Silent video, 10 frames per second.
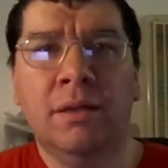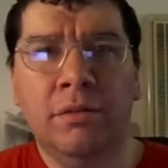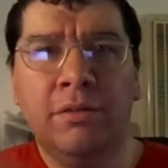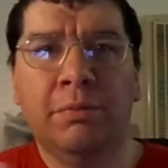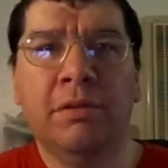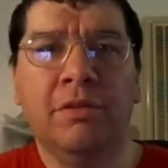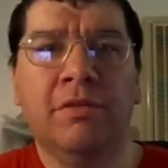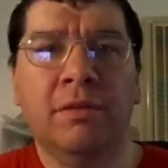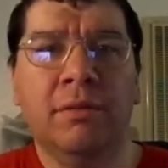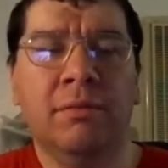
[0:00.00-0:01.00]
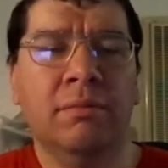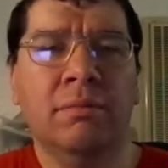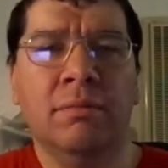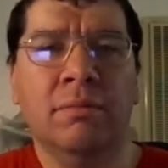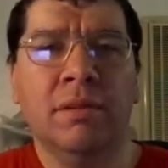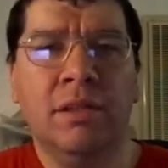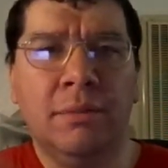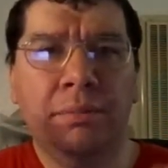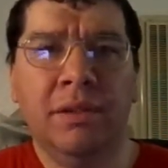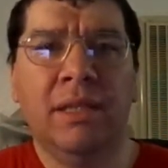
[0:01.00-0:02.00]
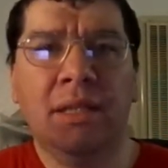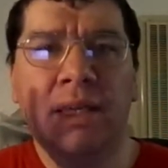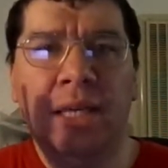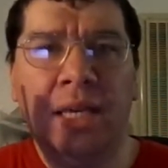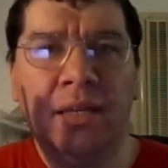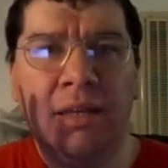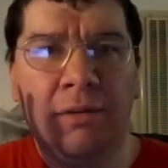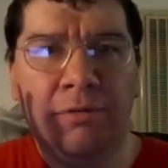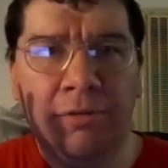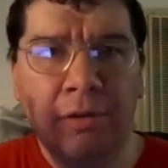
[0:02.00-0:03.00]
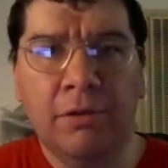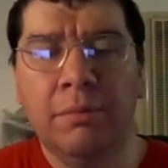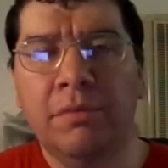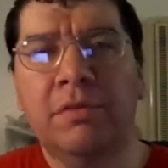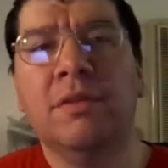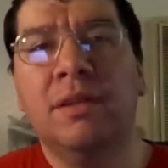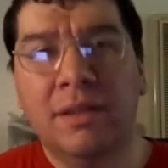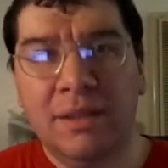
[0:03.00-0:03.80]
under his production company Heyday Films.